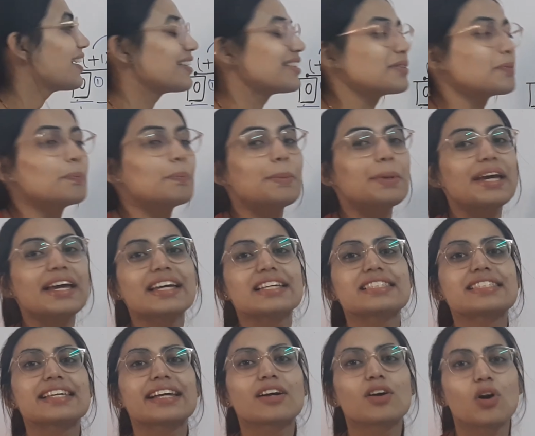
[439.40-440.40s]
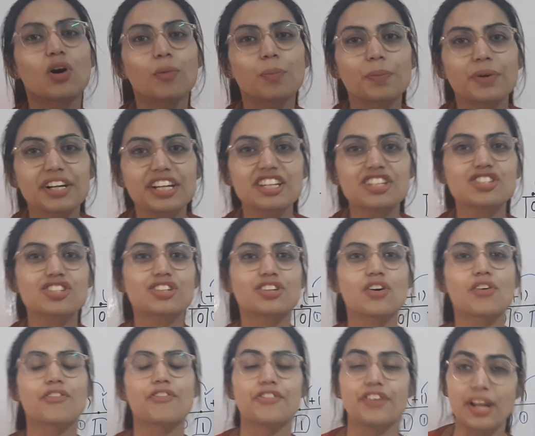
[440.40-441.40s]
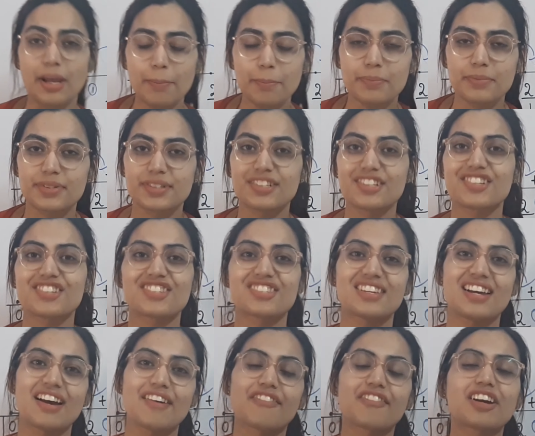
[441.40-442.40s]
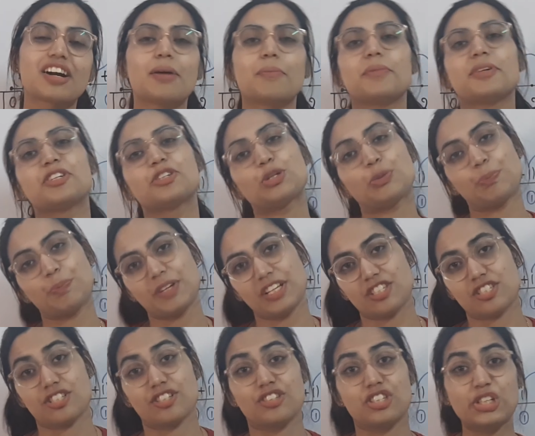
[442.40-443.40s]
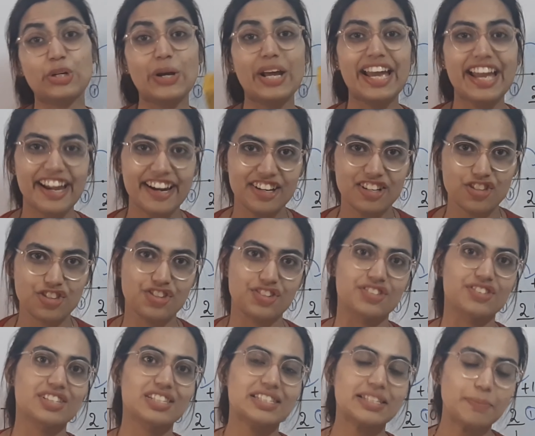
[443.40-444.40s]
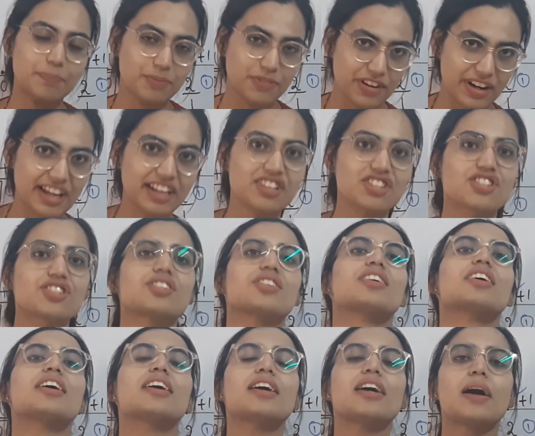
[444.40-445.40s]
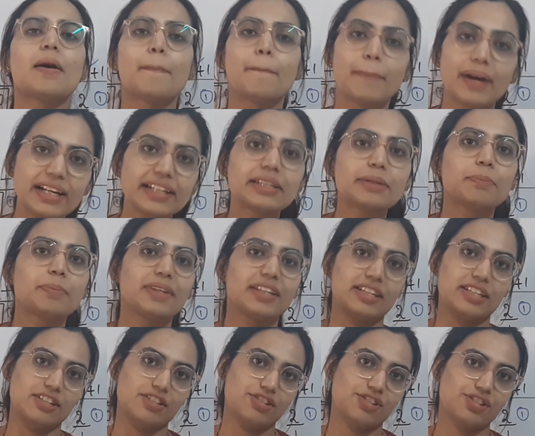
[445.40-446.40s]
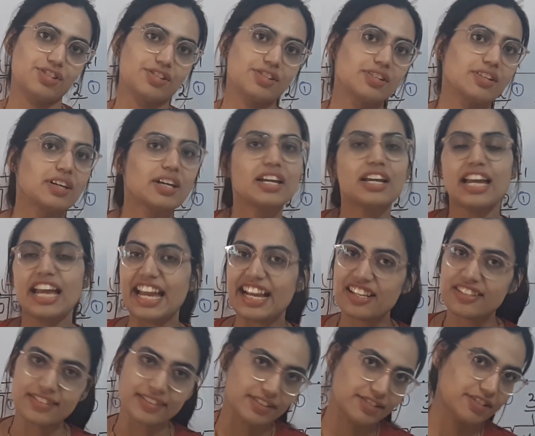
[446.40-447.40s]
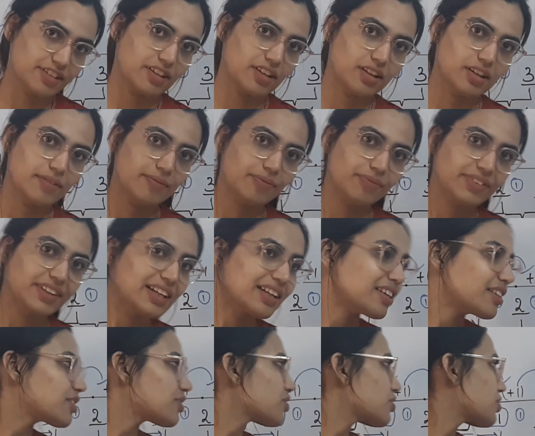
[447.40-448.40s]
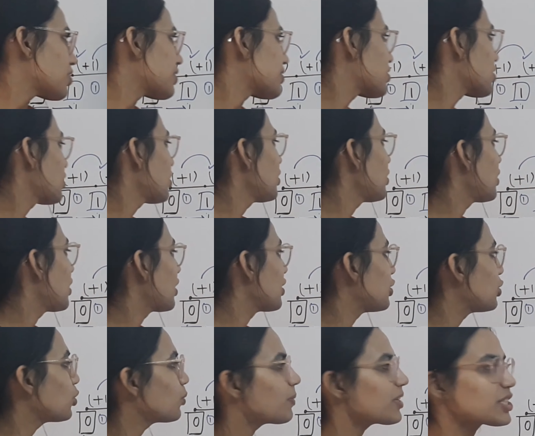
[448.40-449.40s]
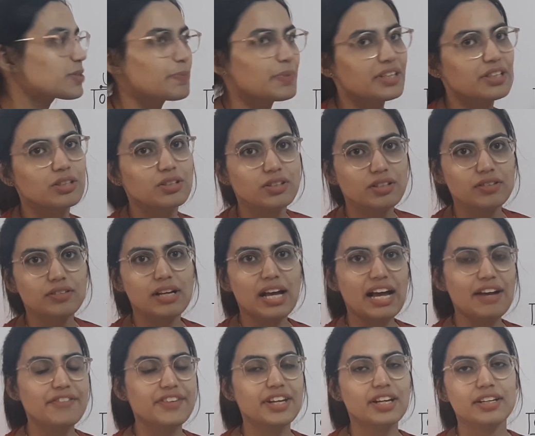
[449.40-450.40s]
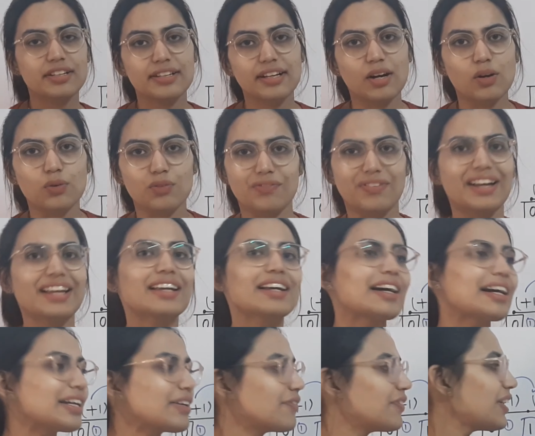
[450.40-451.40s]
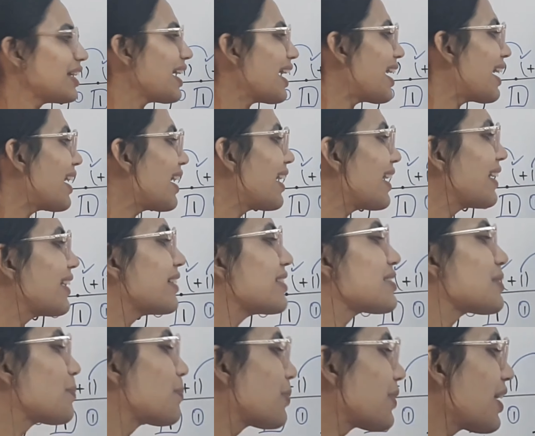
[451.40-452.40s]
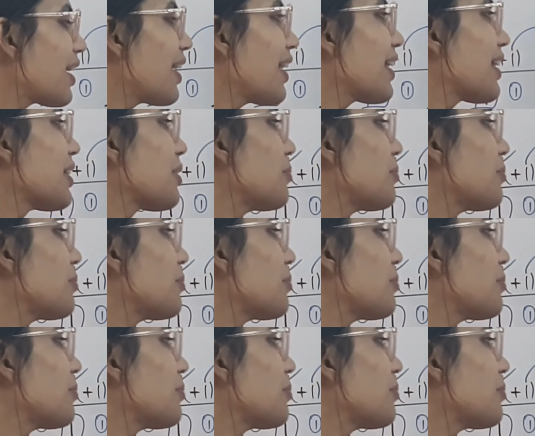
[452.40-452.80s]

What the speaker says: the basic operation of numbers have come into picture here. Addition, subtraction, multiplication, etc. So you must be having a doubt. Why can't we add, subtract,